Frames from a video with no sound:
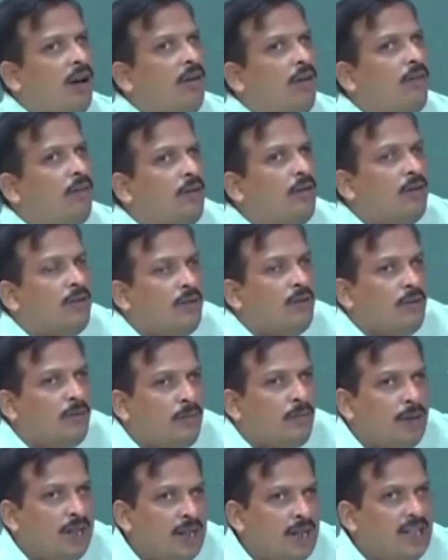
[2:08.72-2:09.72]
of
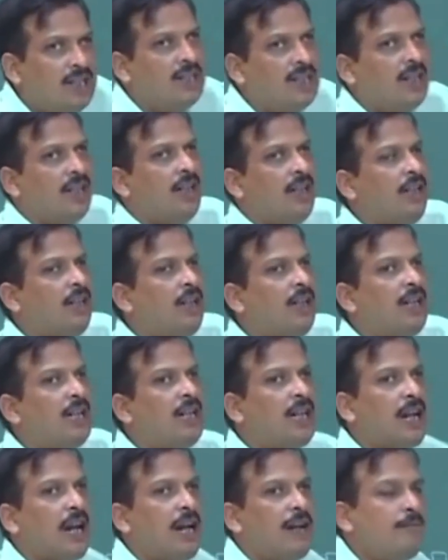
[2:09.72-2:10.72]
filter
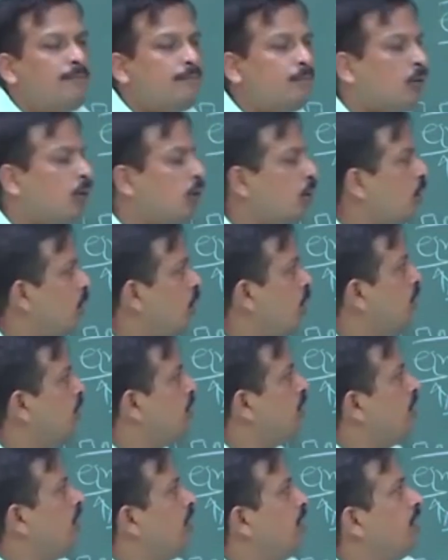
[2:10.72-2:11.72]
can
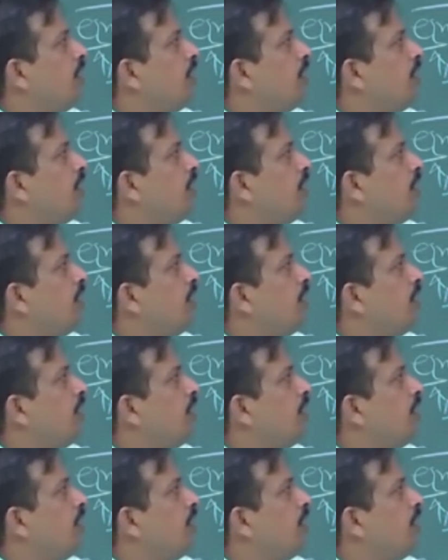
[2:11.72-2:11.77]
produce